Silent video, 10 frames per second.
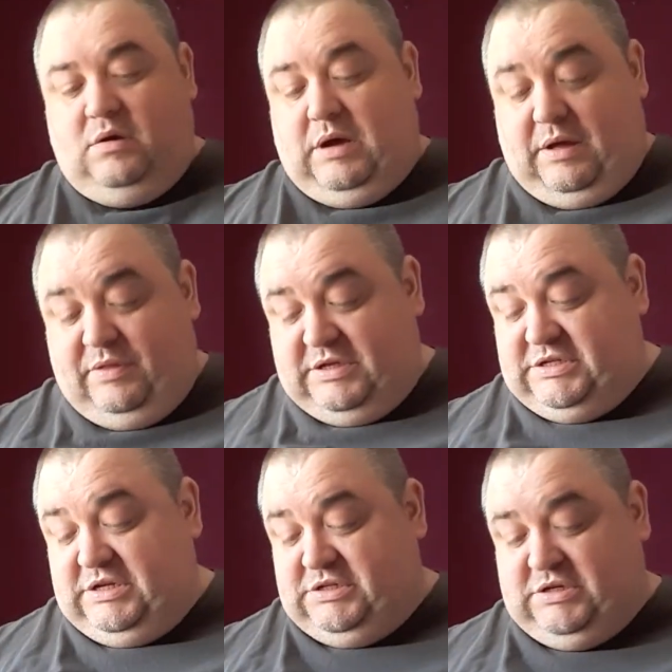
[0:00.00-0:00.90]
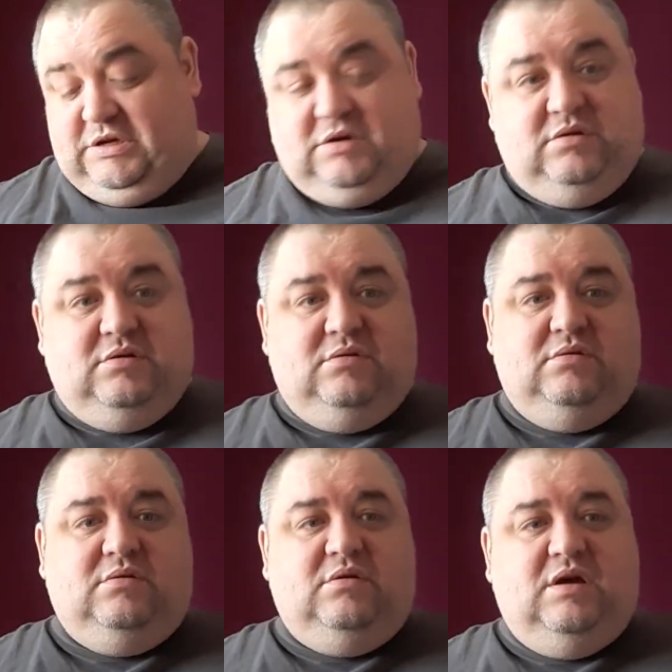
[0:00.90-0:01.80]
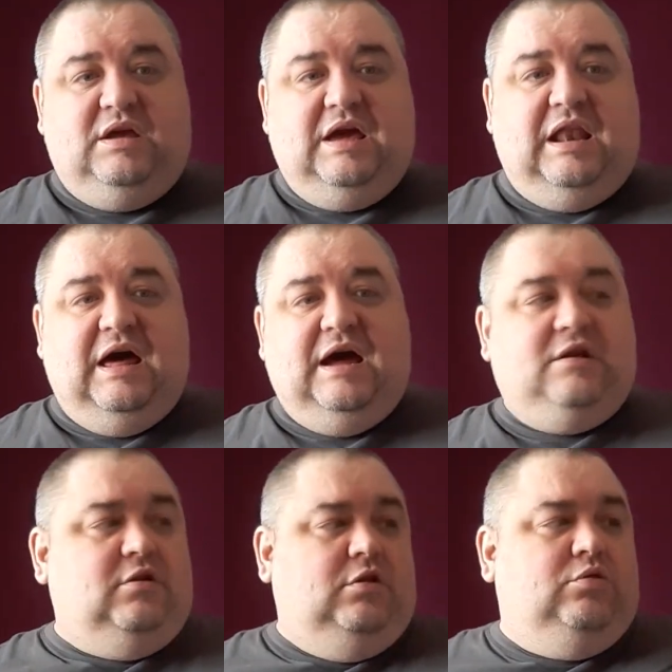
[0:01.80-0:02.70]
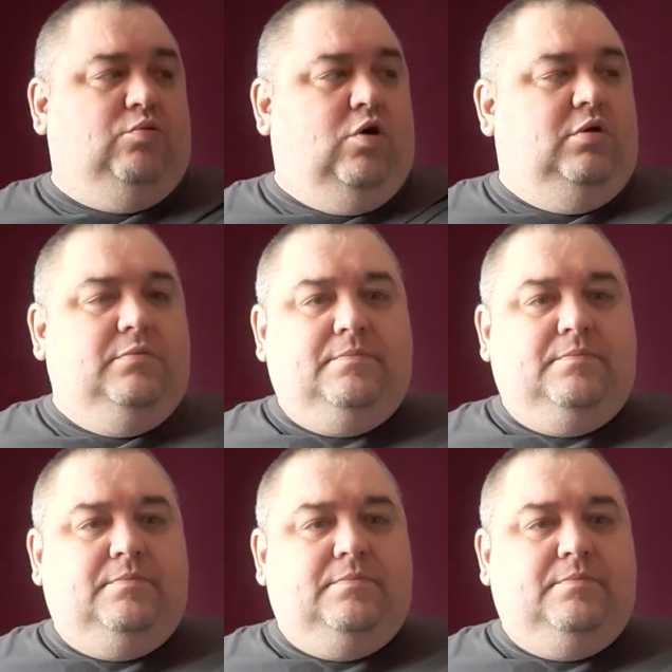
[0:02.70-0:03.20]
and this is a yellow handled one.